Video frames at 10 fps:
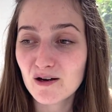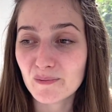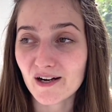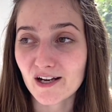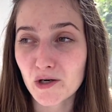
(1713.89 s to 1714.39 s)

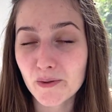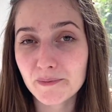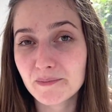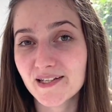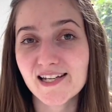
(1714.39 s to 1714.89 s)
but I'll
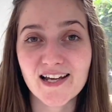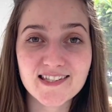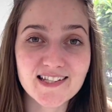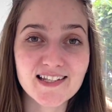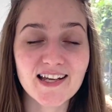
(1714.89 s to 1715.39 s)
probably be
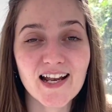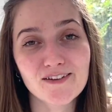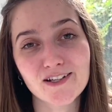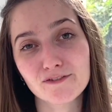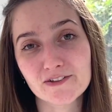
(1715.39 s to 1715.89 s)
dancing and
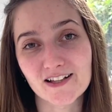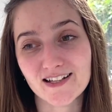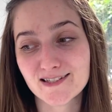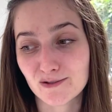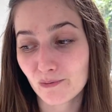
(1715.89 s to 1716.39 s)
having a few
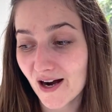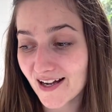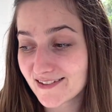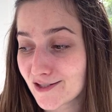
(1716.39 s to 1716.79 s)
glasses of wine,